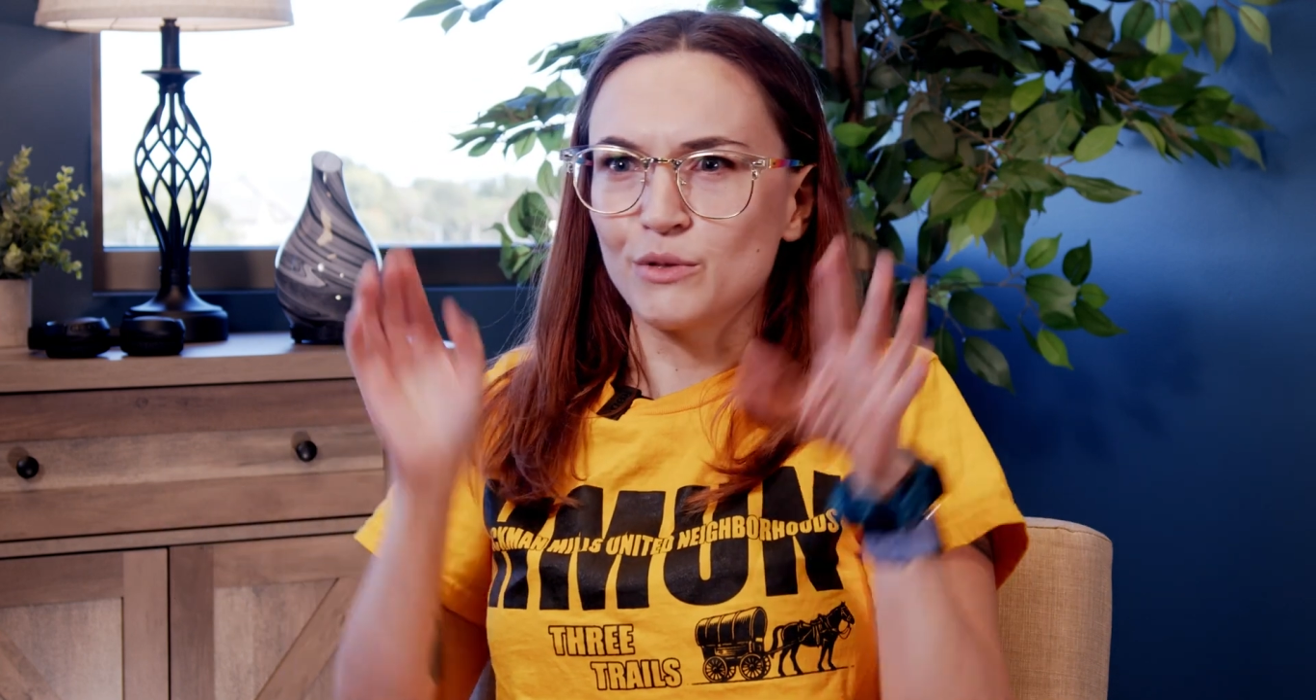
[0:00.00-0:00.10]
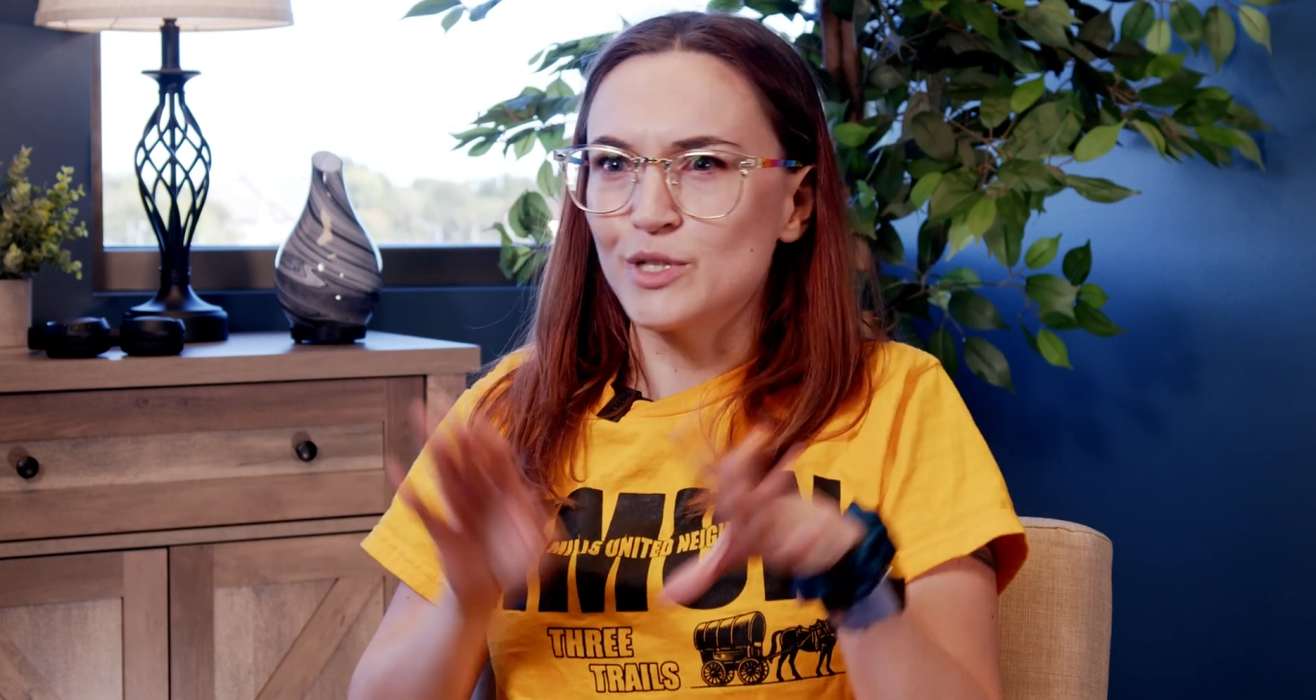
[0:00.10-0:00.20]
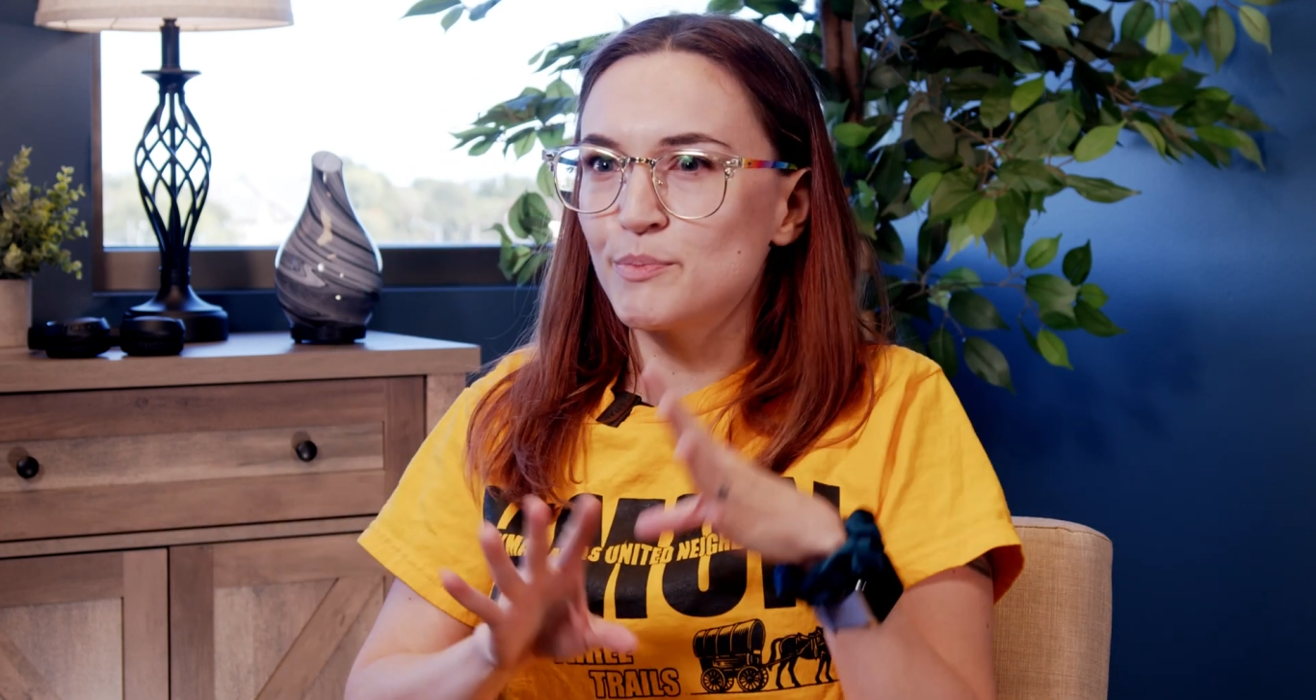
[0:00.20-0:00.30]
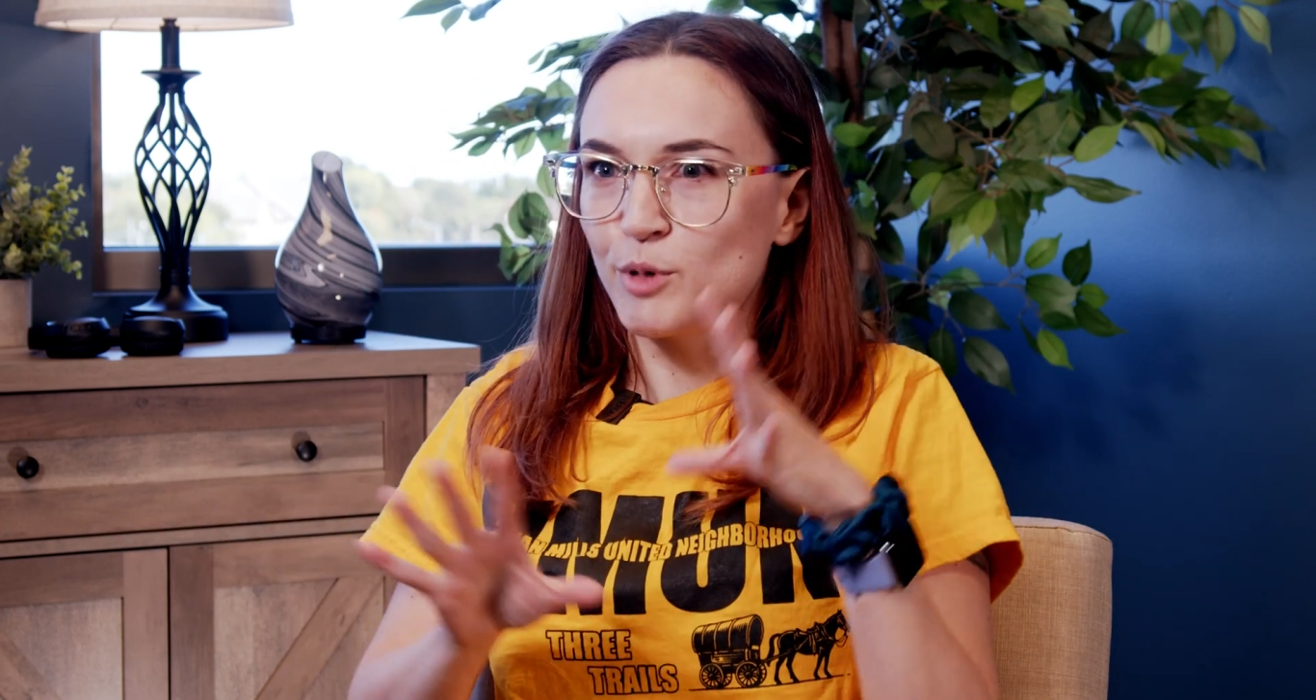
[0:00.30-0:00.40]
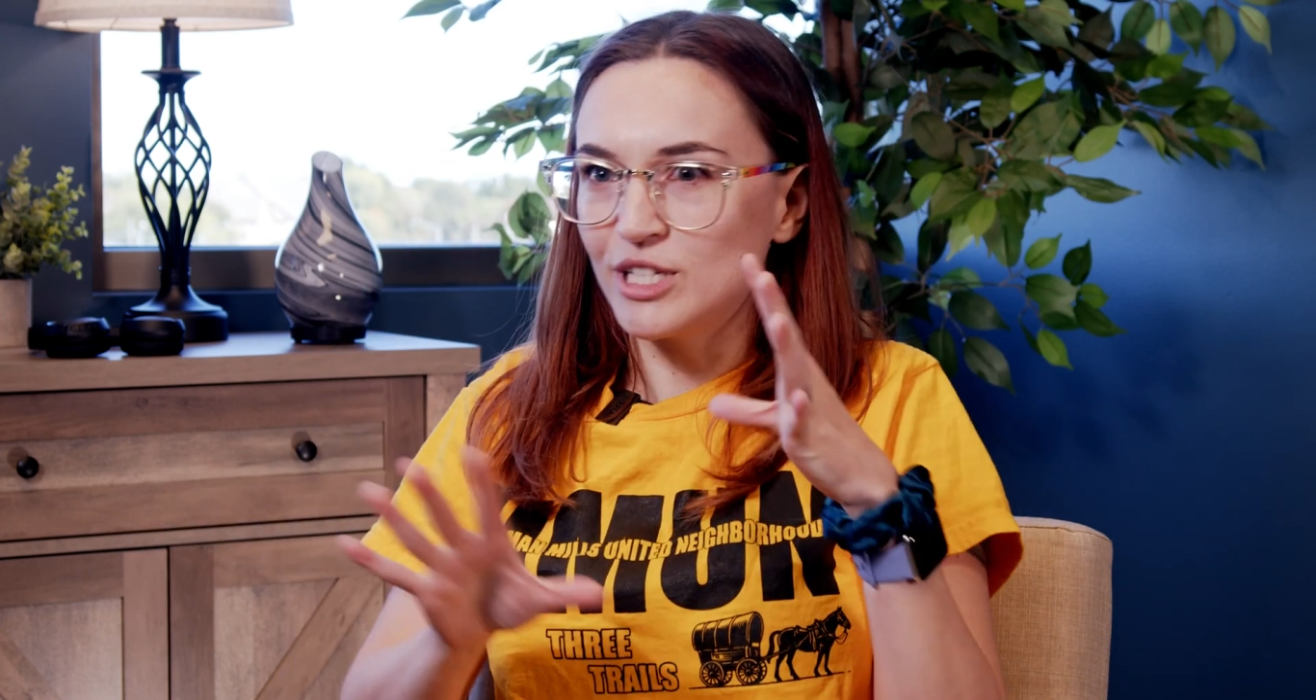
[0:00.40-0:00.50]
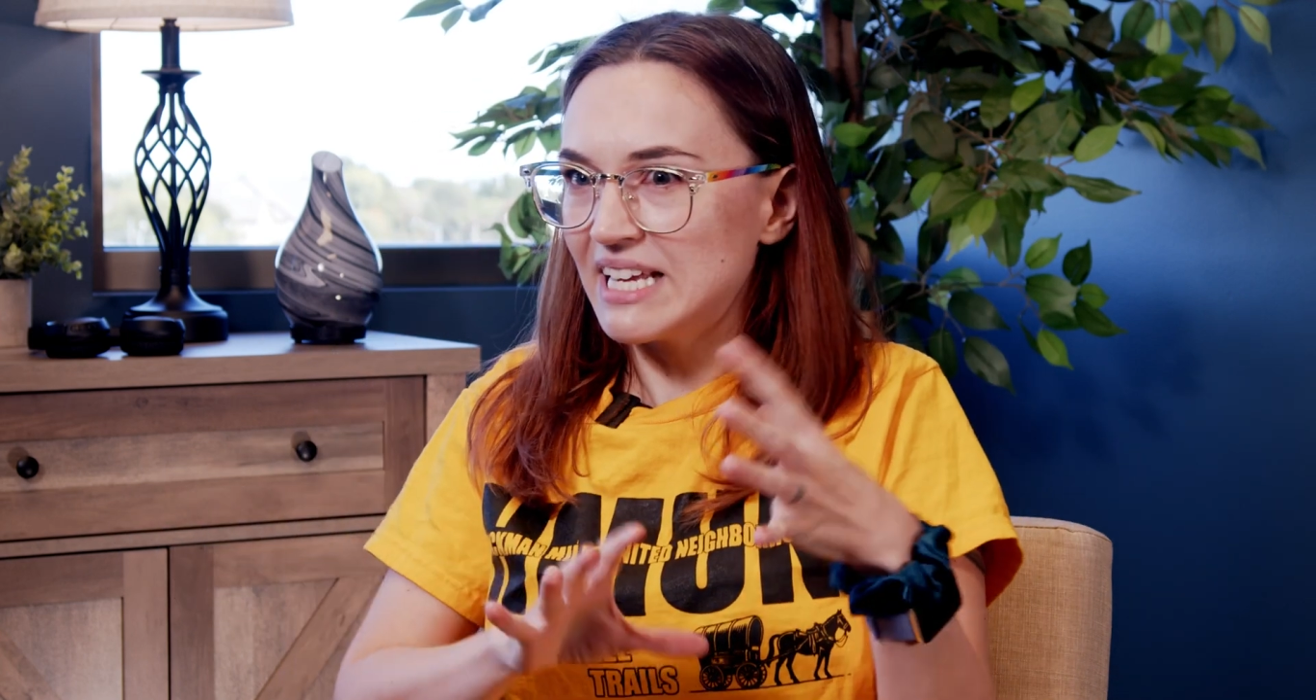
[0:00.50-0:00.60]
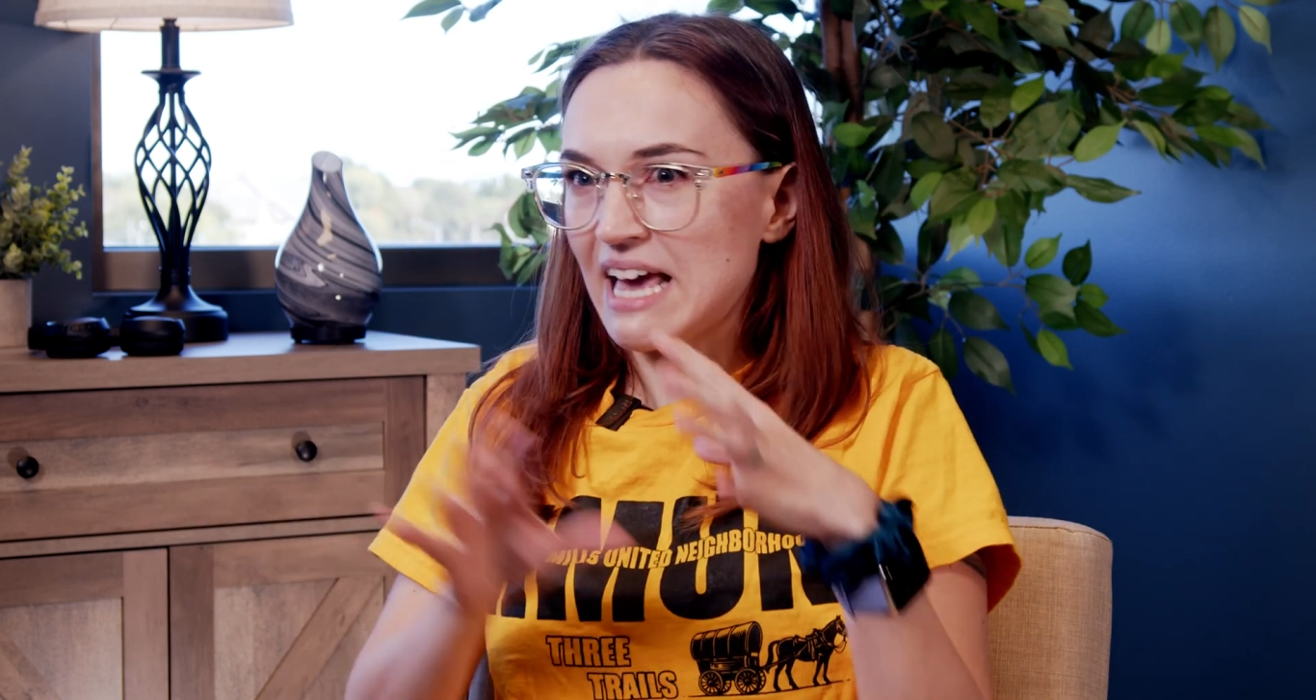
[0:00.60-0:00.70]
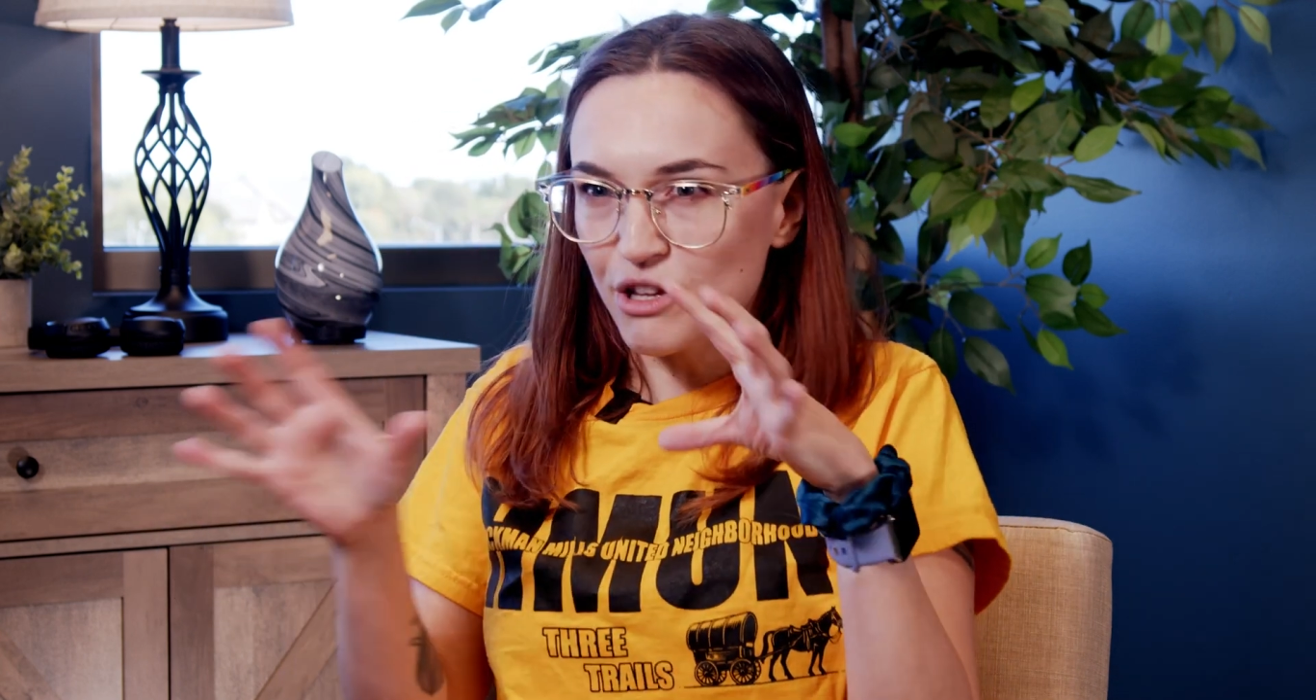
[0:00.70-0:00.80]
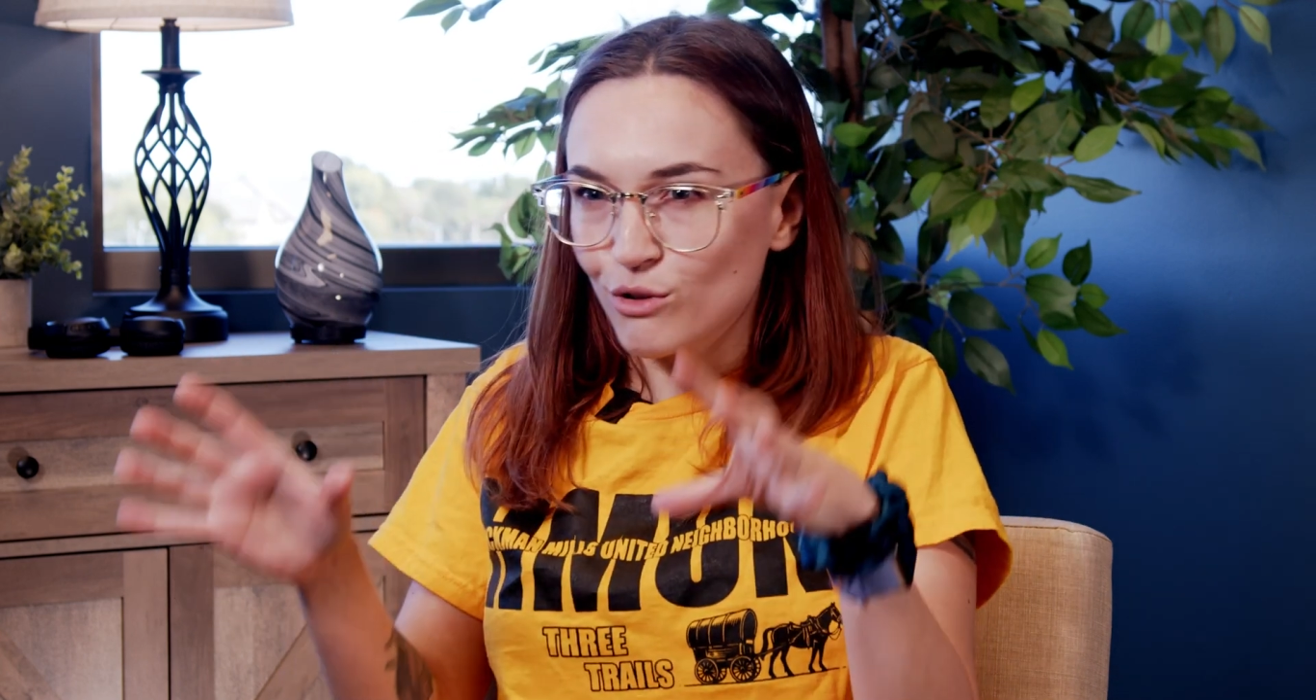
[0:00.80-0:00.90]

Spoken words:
was put together